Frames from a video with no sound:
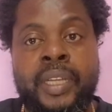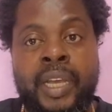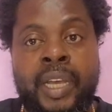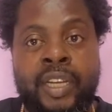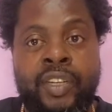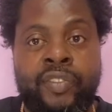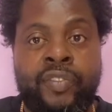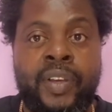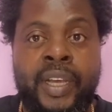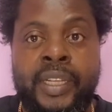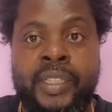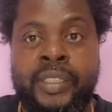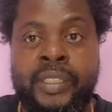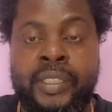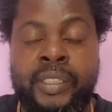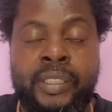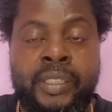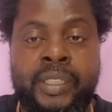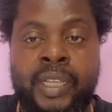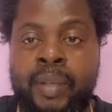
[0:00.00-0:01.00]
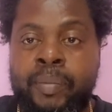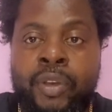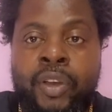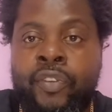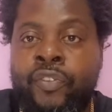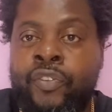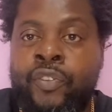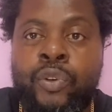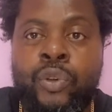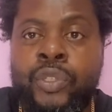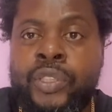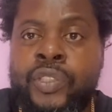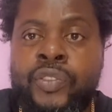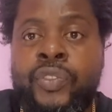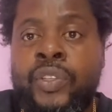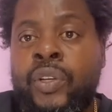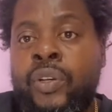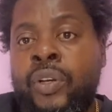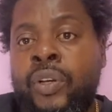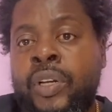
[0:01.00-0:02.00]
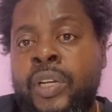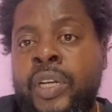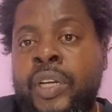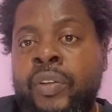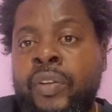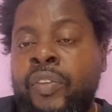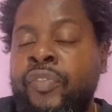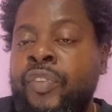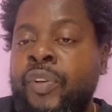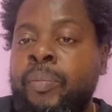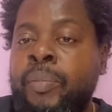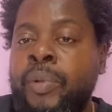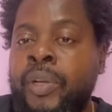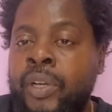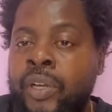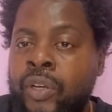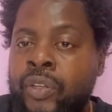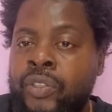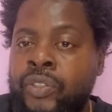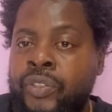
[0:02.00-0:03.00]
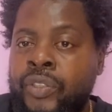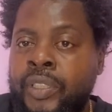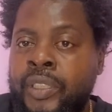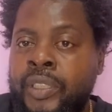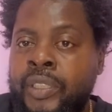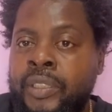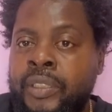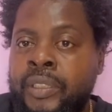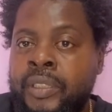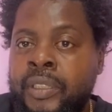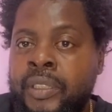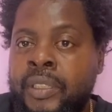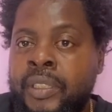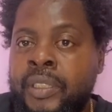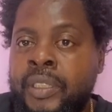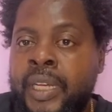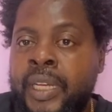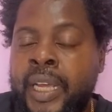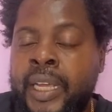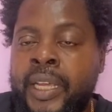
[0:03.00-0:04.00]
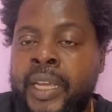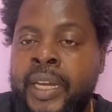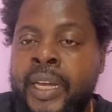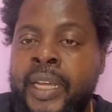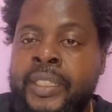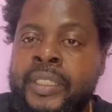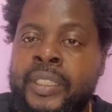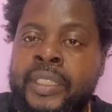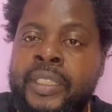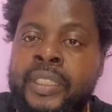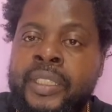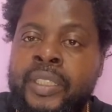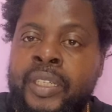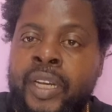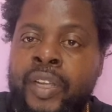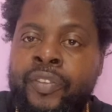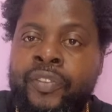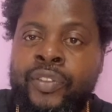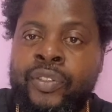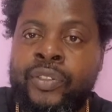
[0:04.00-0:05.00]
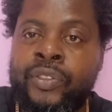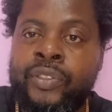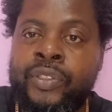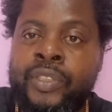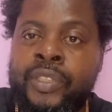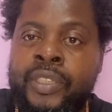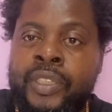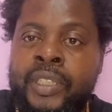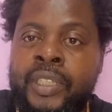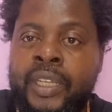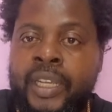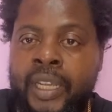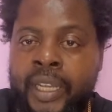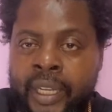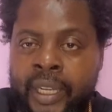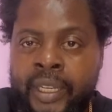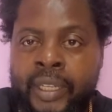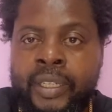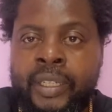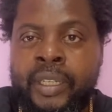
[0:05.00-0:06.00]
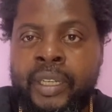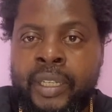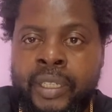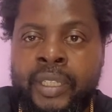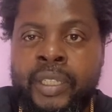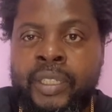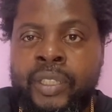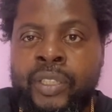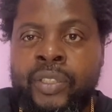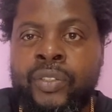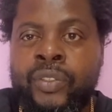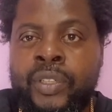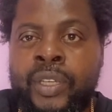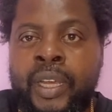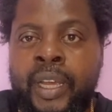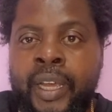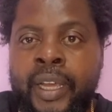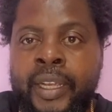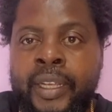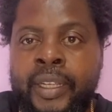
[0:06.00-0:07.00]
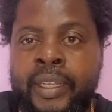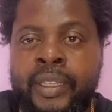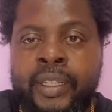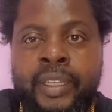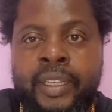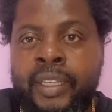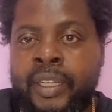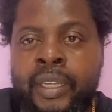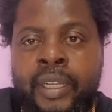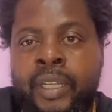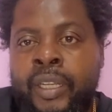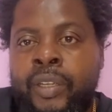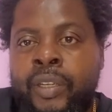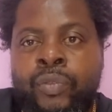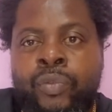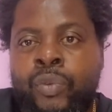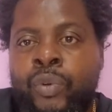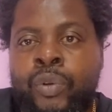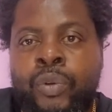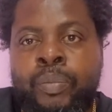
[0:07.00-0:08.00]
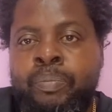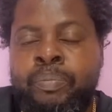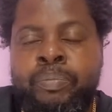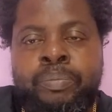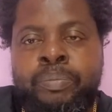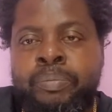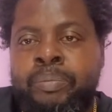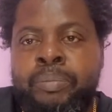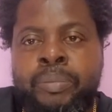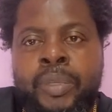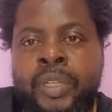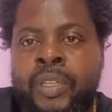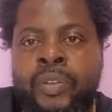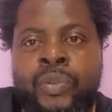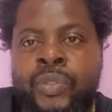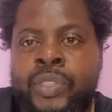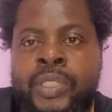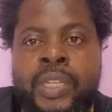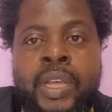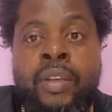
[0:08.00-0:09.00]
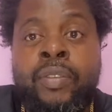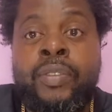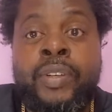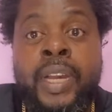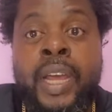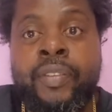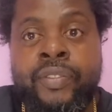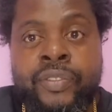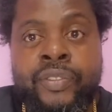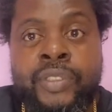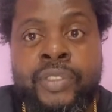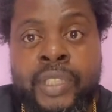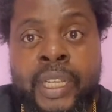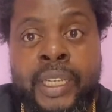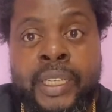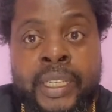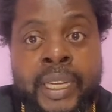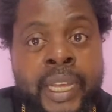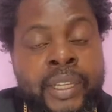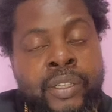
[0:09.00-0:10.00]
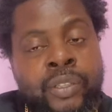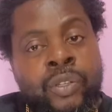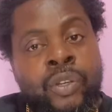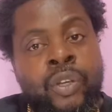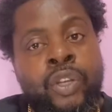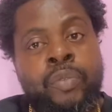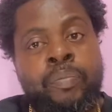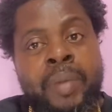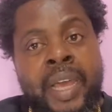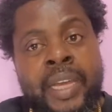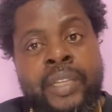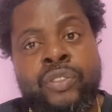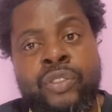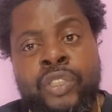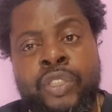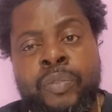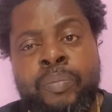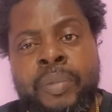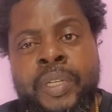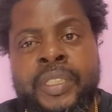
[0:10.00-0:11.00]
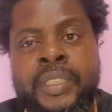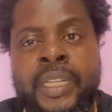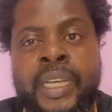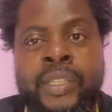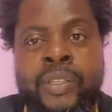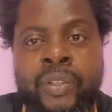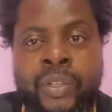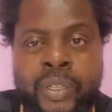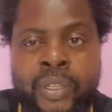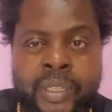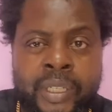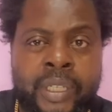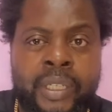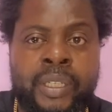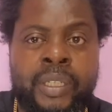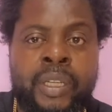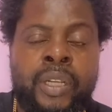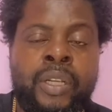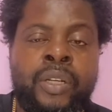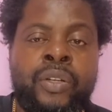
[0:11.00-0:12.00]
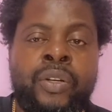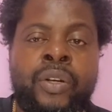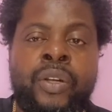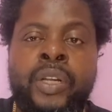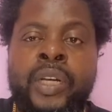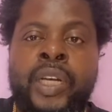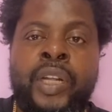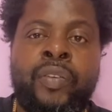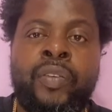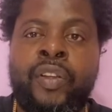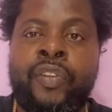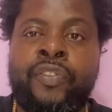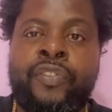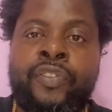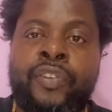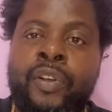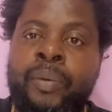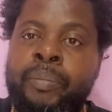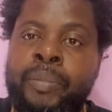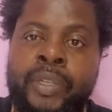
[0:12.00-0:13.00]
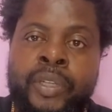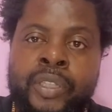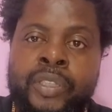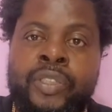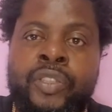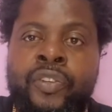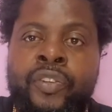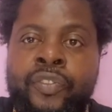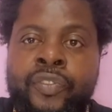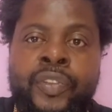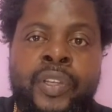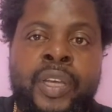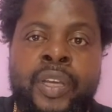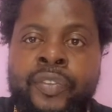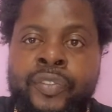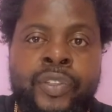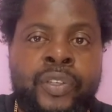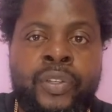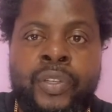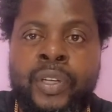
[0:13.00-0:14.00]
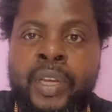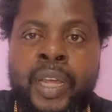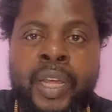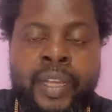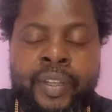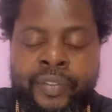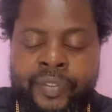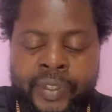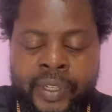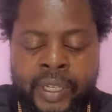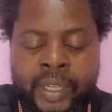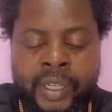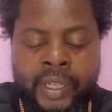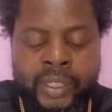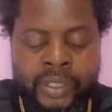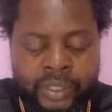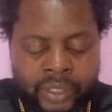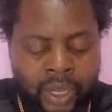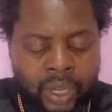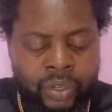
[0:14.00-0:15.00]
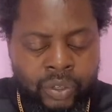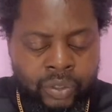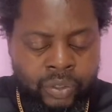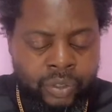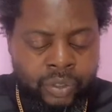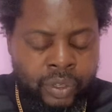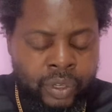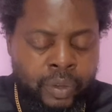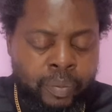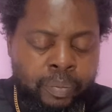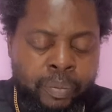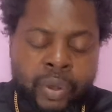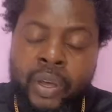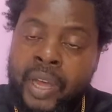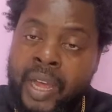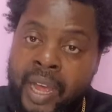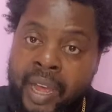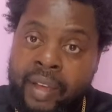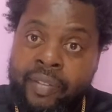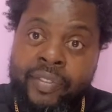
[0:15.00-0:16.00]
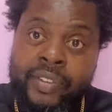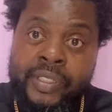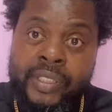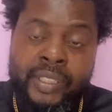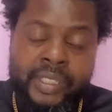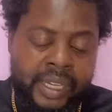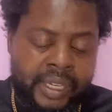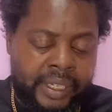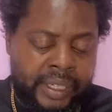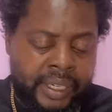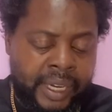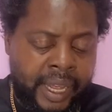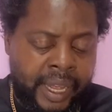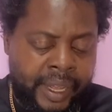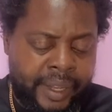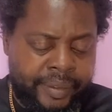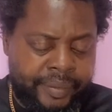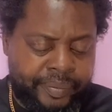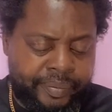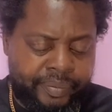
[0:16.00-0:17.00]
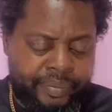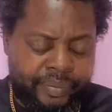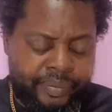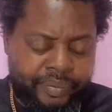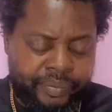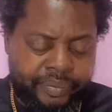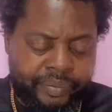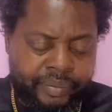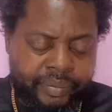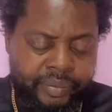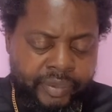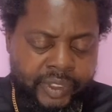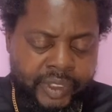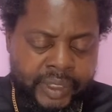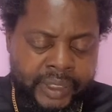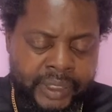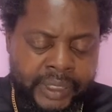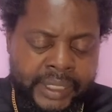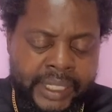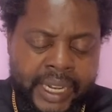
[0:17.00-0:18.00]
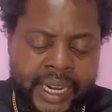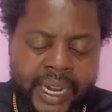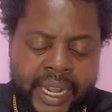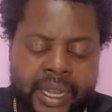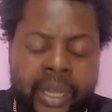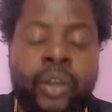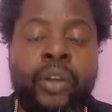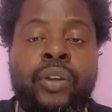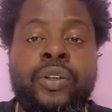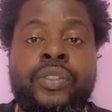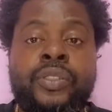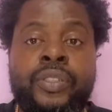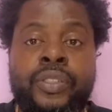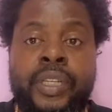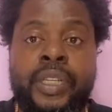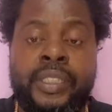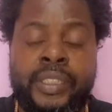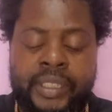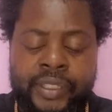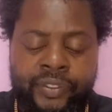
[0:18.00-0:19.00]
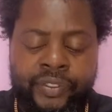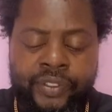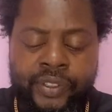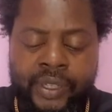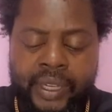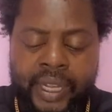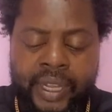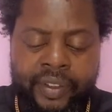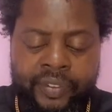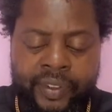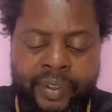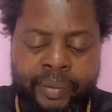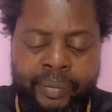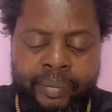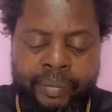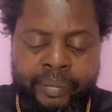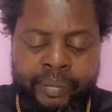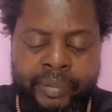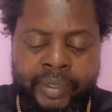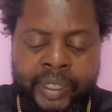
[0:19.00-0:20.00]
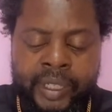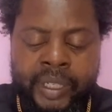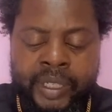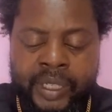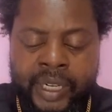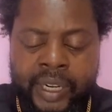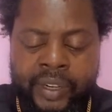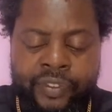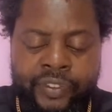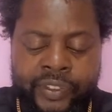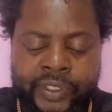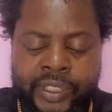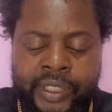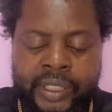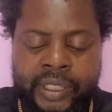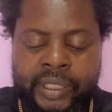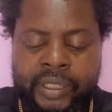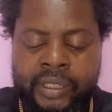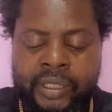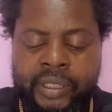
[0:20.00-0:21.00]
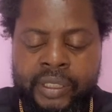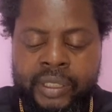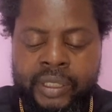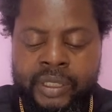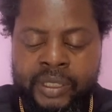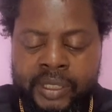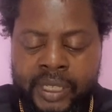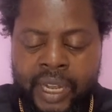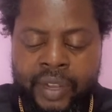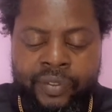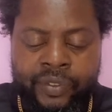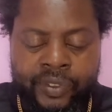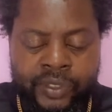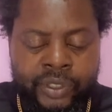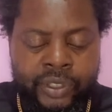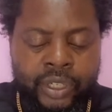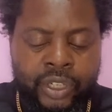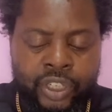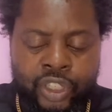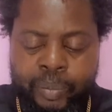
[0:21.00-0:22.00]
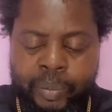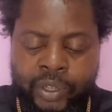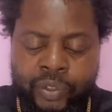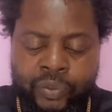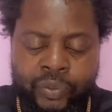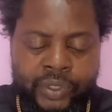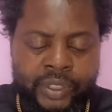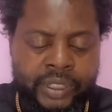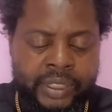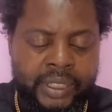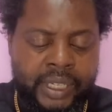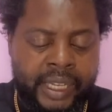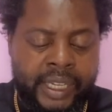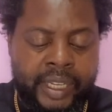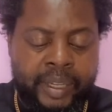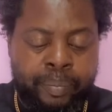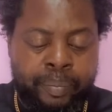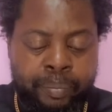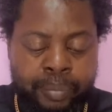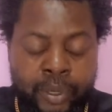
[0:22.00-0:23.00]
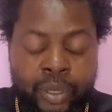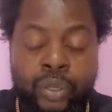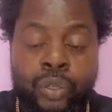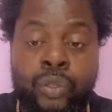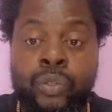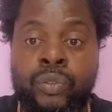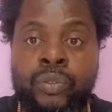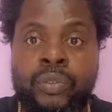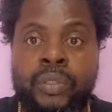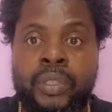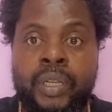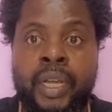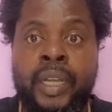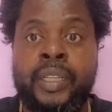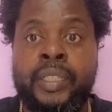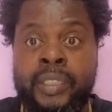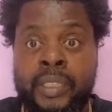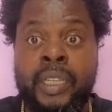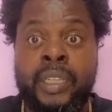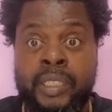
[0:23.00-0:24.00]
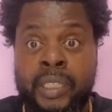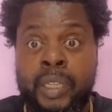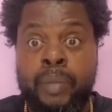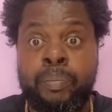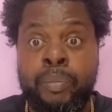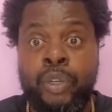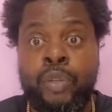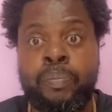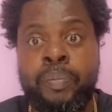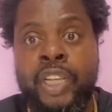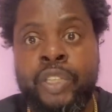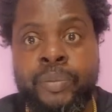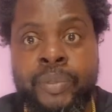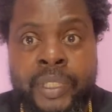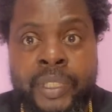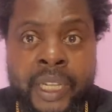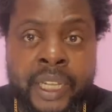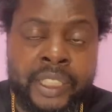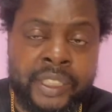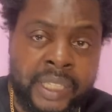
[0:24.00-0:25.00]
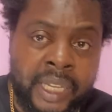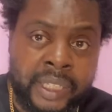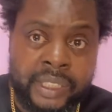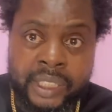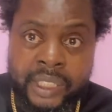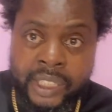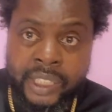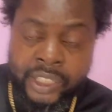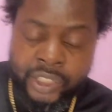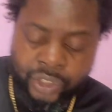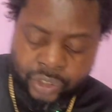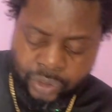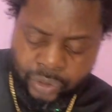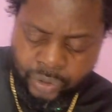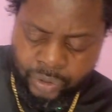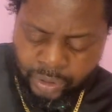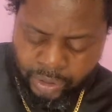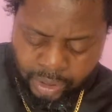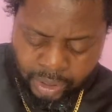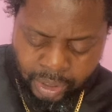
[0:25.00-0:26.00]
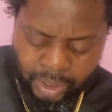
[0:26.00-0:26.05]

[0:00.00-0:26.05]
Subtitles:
advice is, of course, if you're running away from a country that you're not seeking refuge in the UK, it will sound daft saying that you're going back to the place that you're actually running away from because of fear of your life. So, but having said that, there are countries, if you have a refugee travel document, which is like a blue blue passport that is actually issued,